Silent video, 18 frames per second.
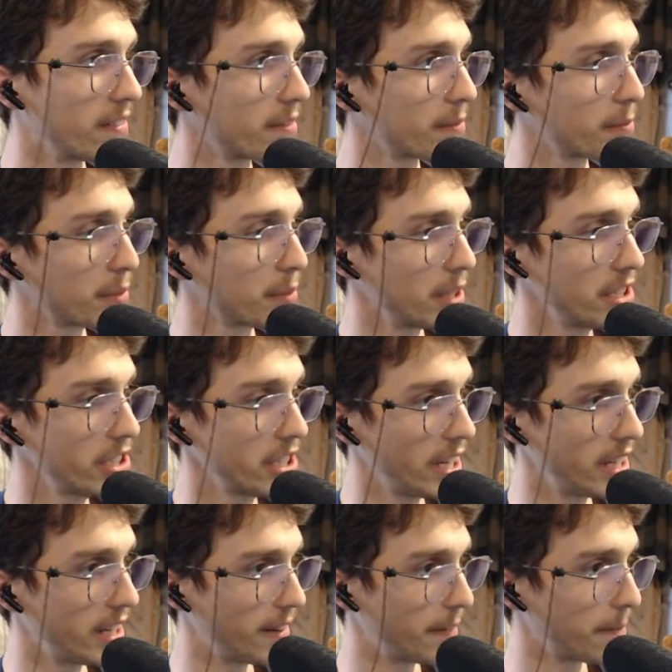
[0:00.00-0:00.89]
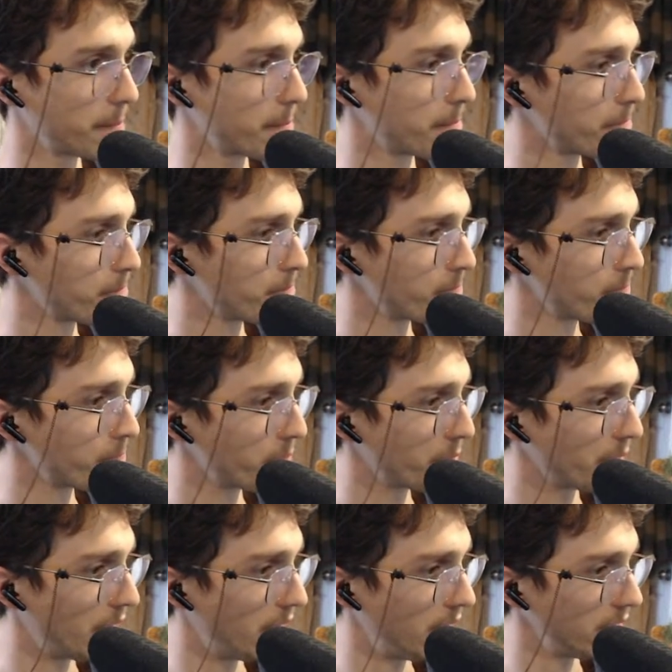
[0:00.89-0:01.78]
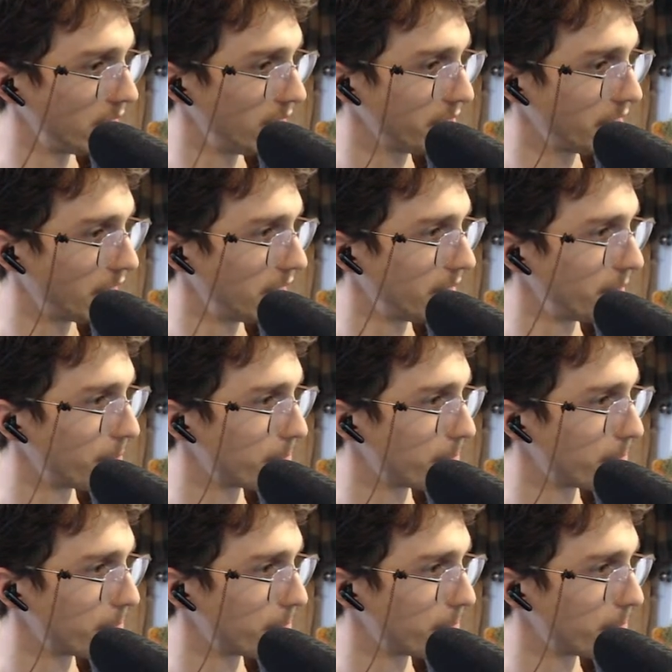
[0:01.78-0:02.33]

Appreciate it. I love that.